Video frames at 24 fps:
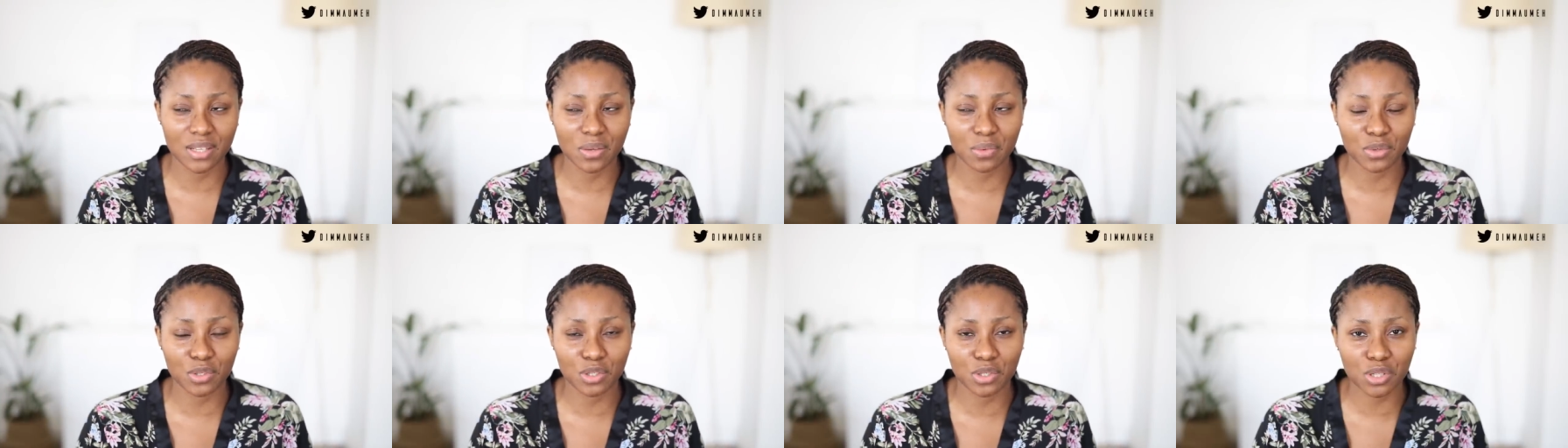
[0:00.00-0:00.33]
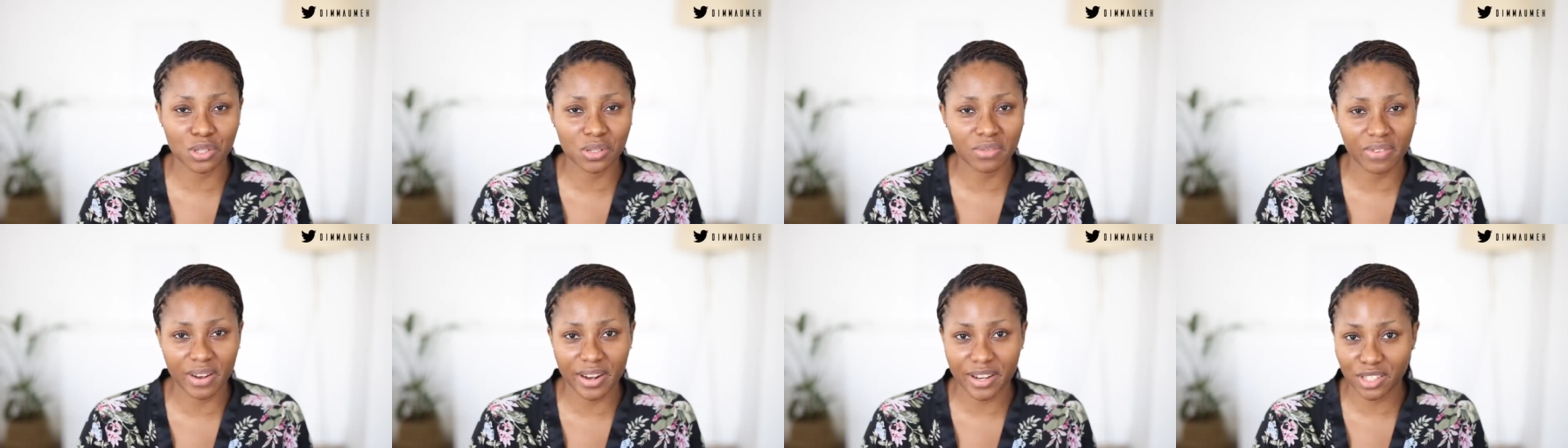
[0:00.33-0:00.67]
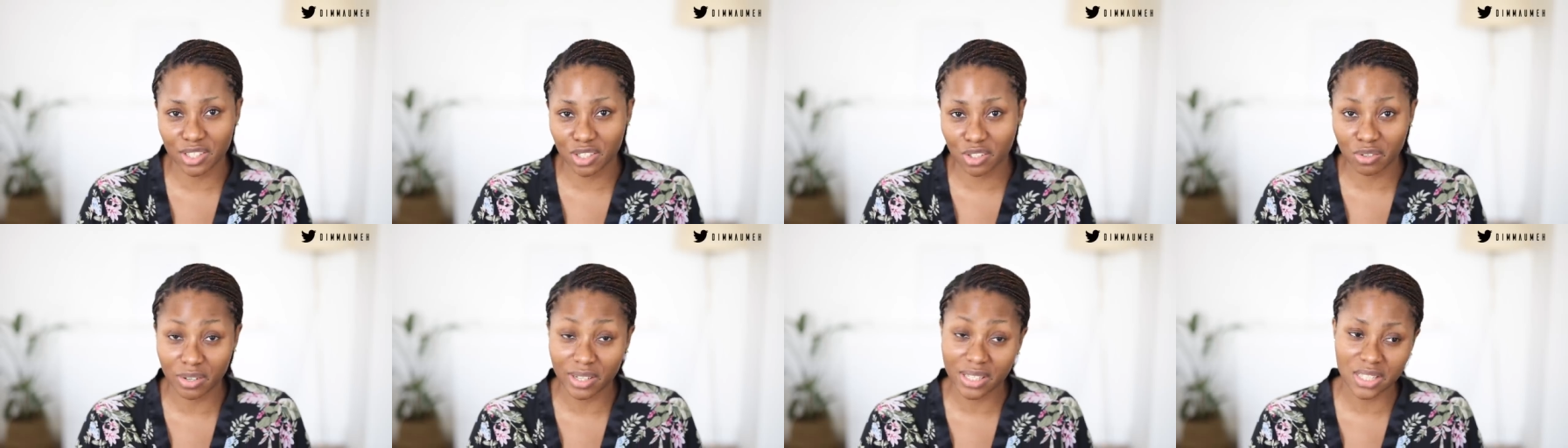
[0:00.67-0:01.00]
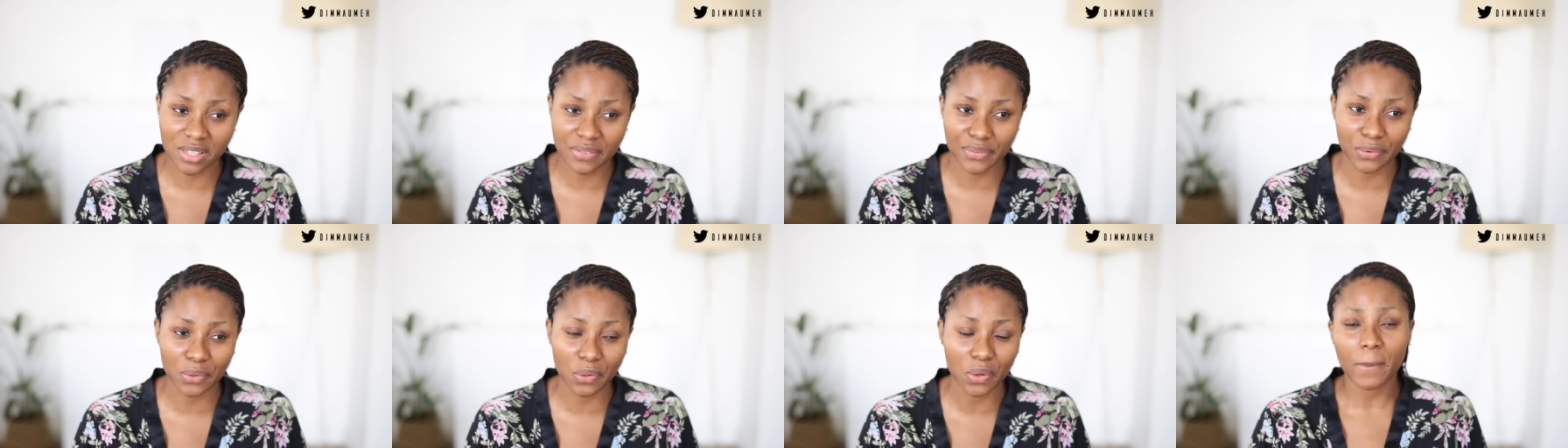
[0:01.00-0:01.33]
It was just very
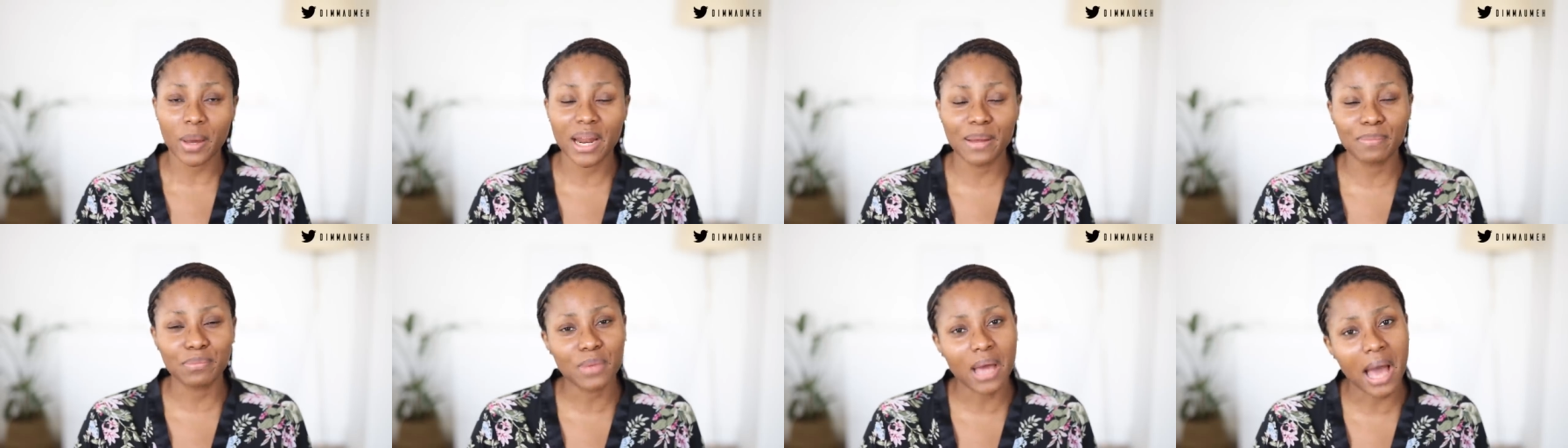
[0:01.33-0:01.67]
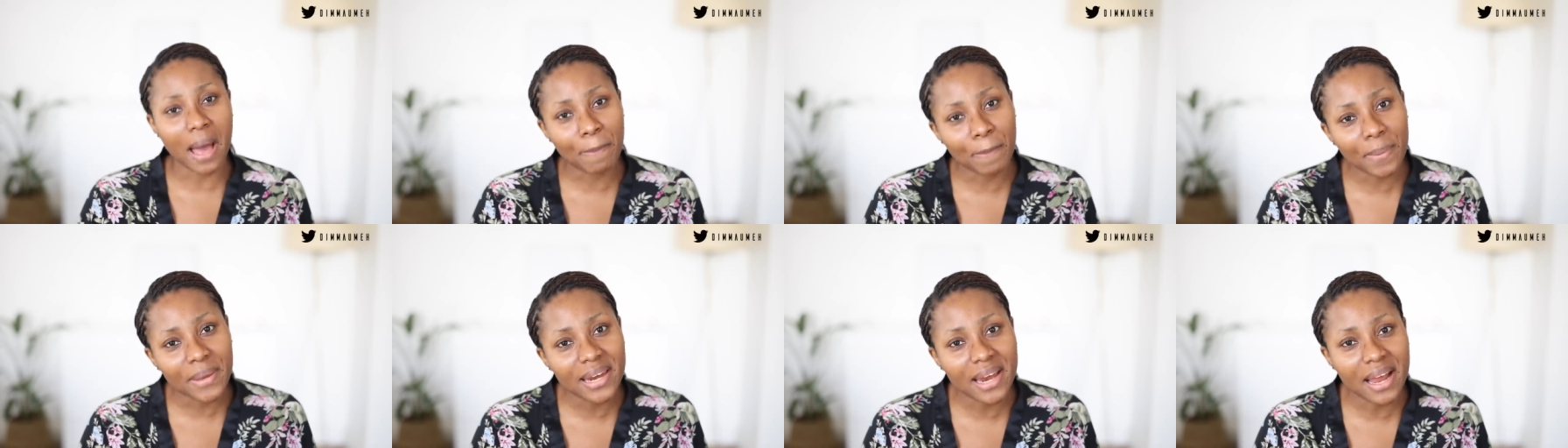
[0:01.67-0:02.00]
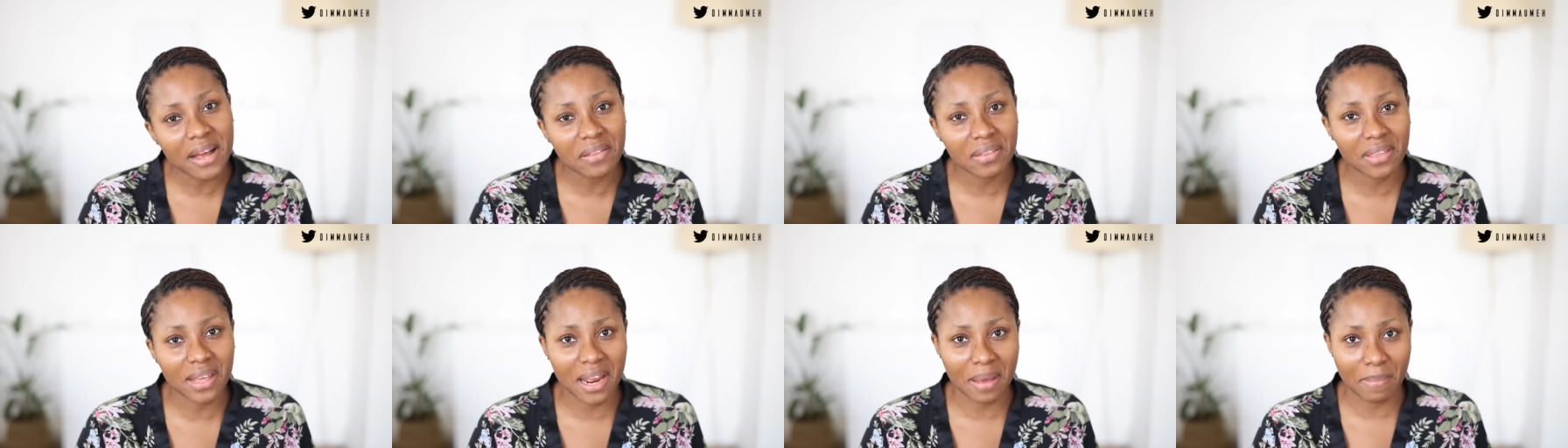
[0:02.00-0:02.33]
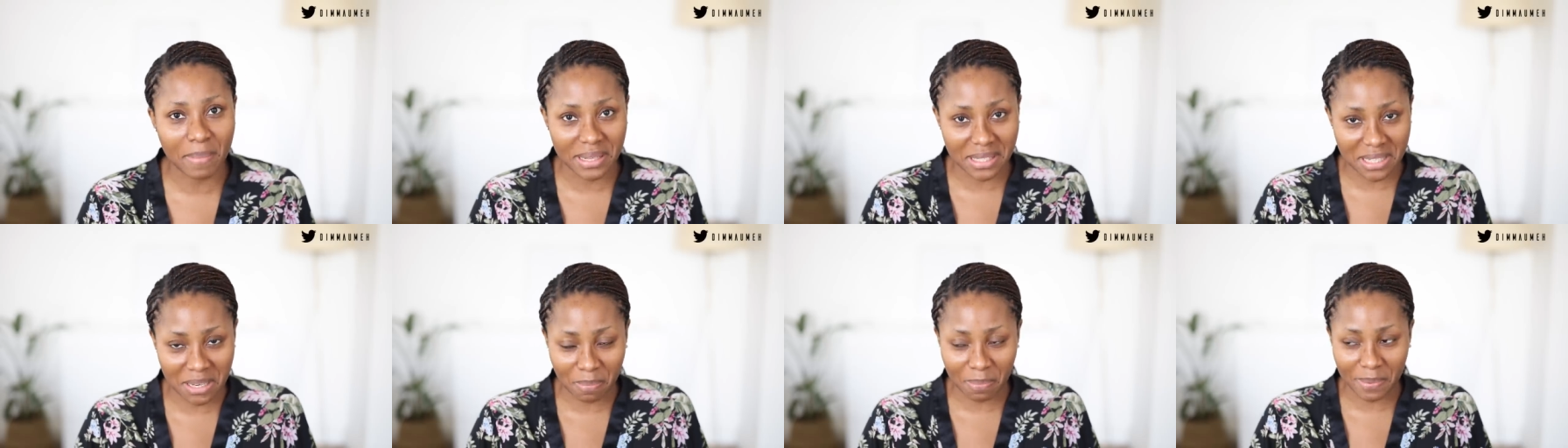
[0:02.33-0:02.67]
stressful. But I'm happy now that
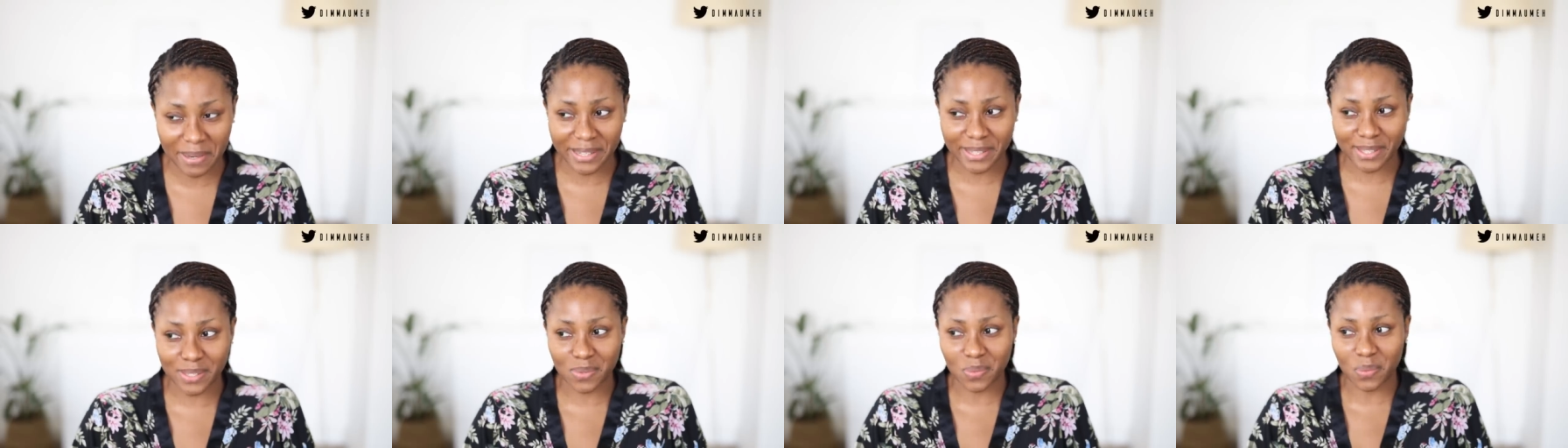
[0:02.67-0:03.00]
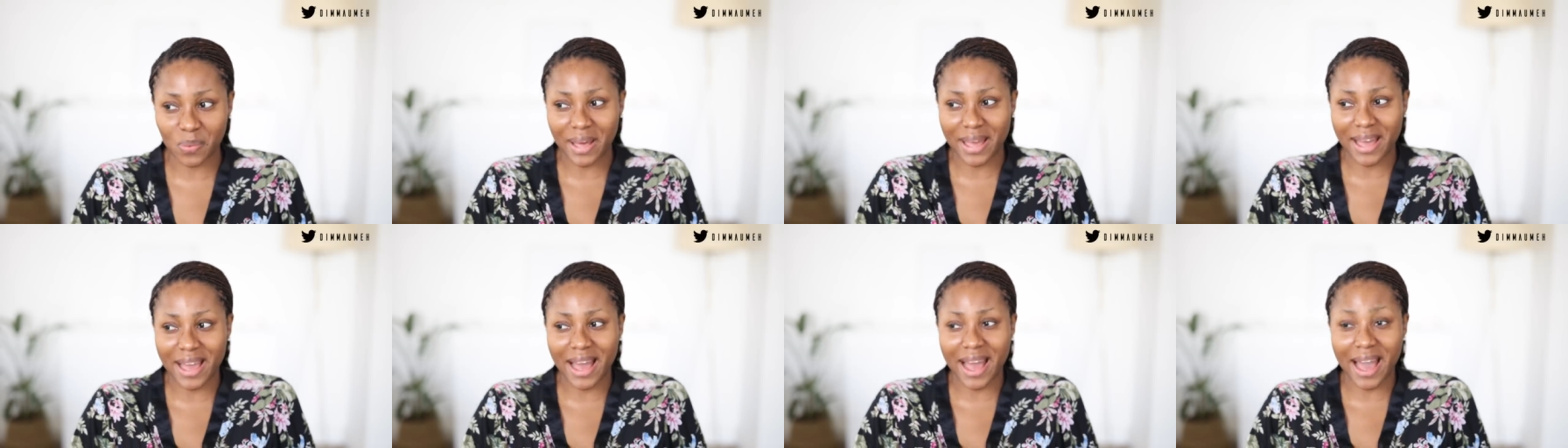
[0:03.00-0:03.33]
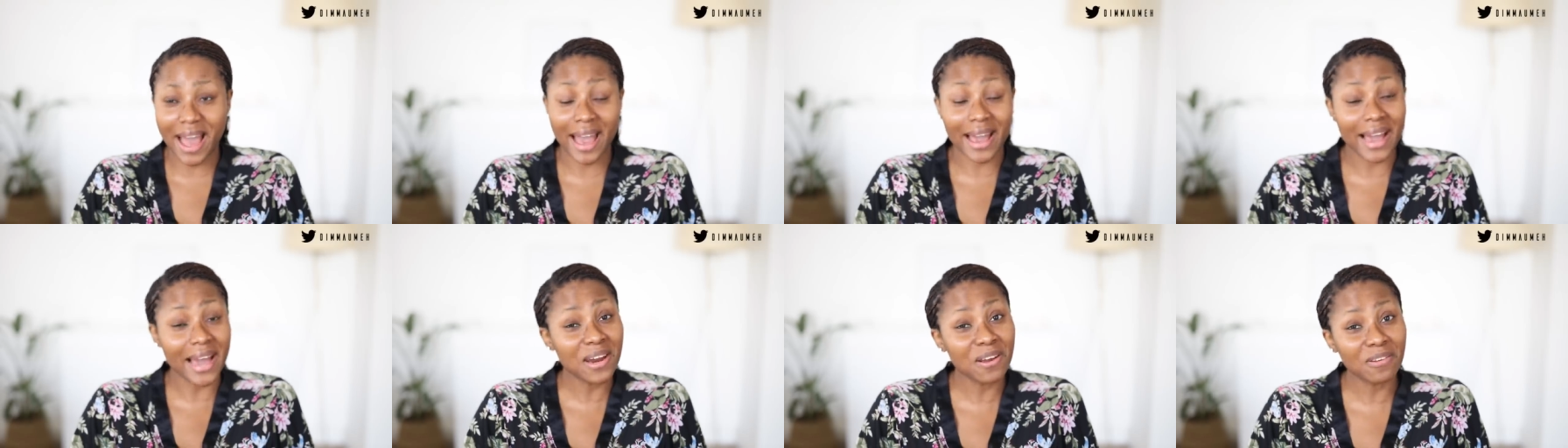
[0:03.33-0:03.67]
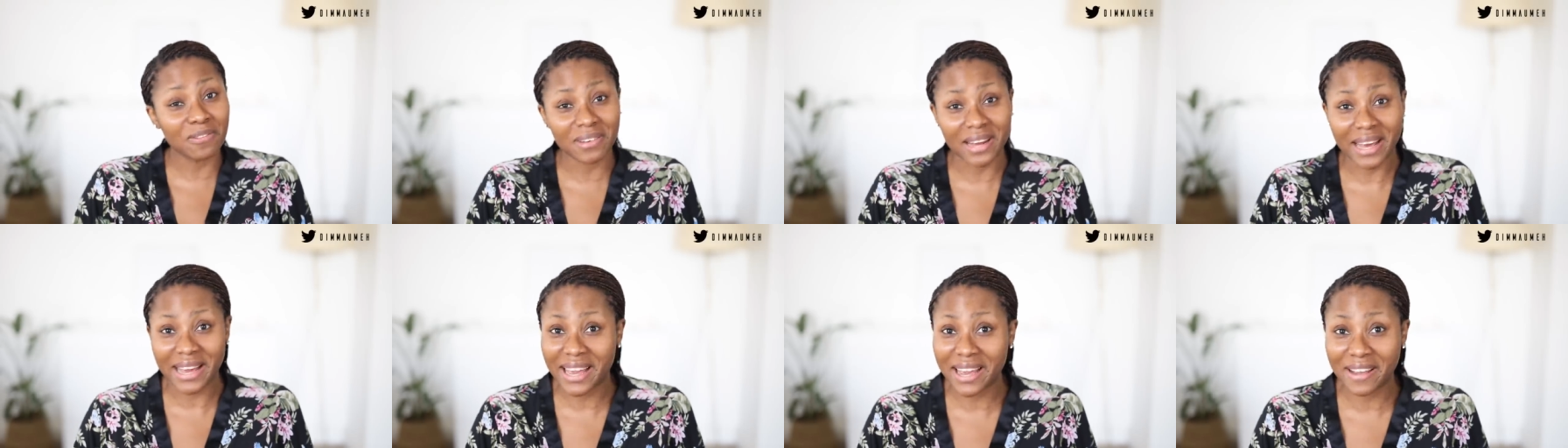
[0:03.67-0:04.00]
I'm at a place where I kind
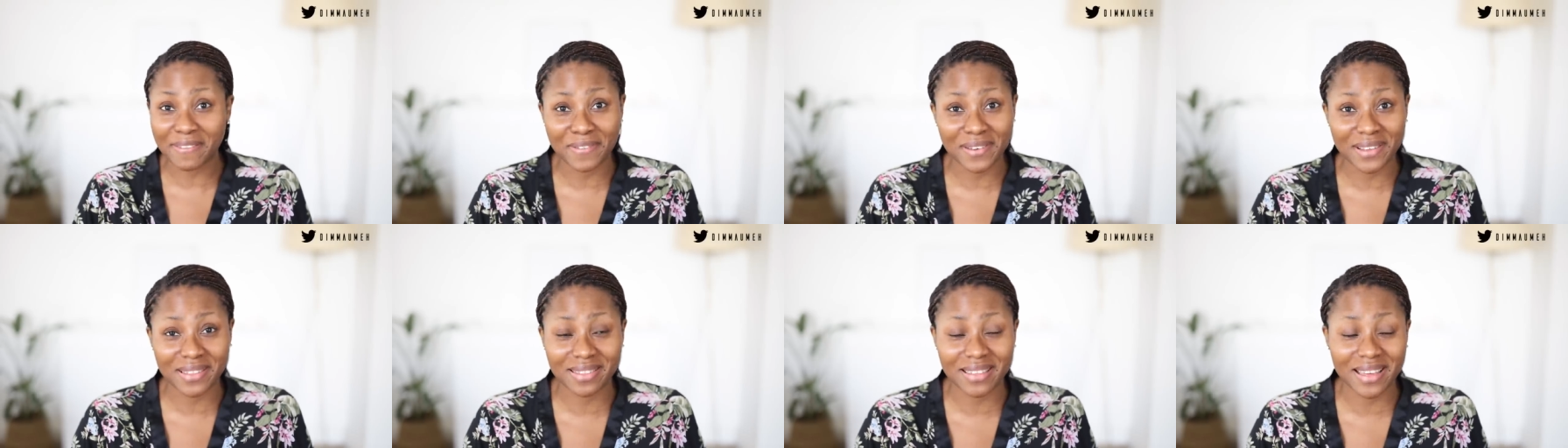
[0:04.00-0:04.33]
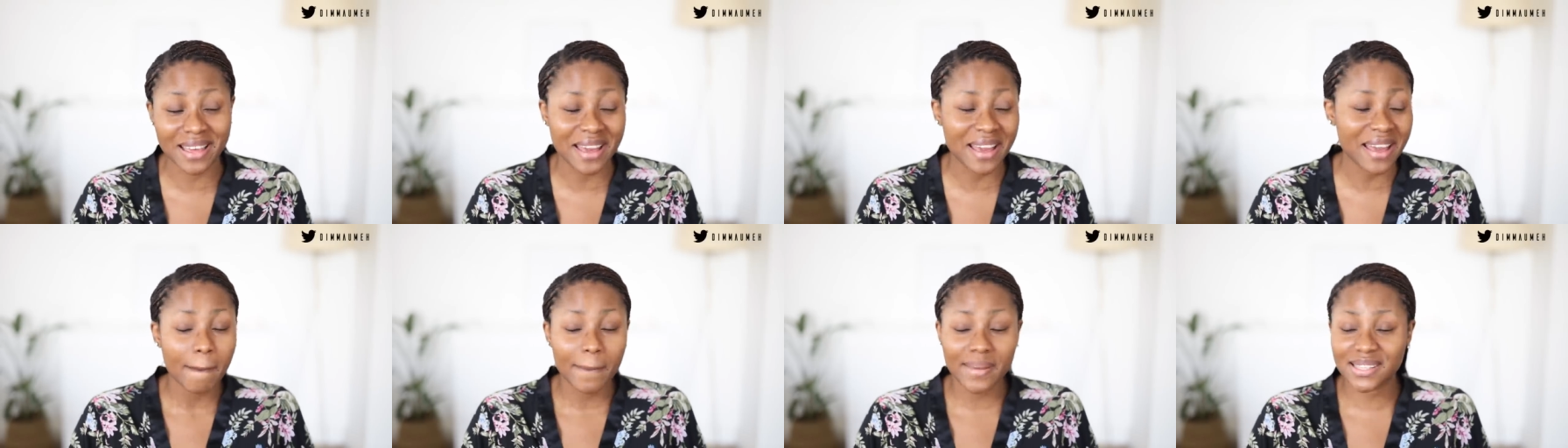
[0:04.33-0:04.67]
of like everything.